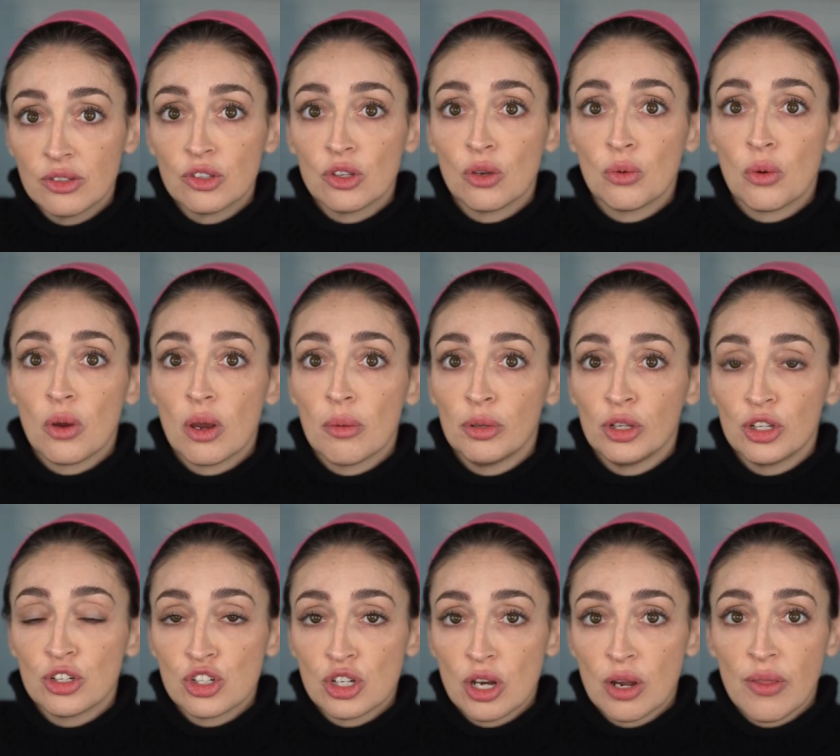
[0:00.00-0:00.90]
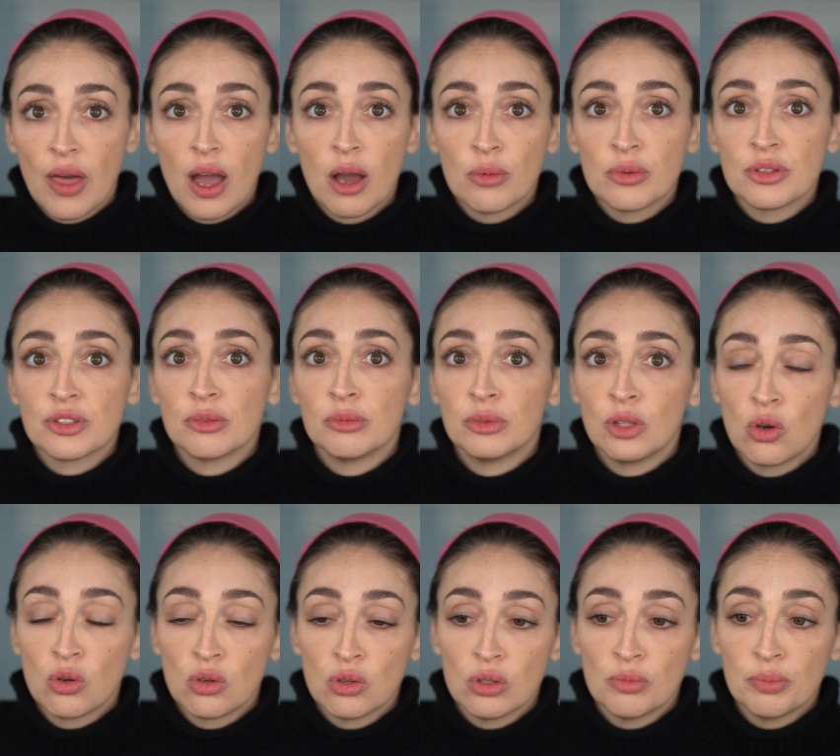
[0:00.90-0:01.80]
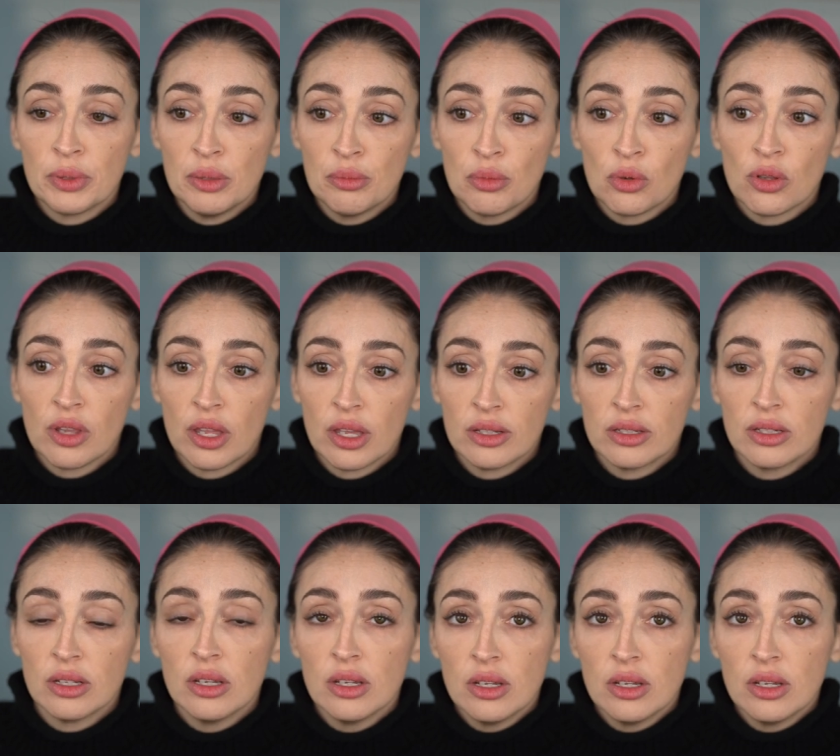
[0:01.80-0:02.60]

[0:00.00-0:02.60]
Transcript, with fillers: so we we're able to share that with some local people that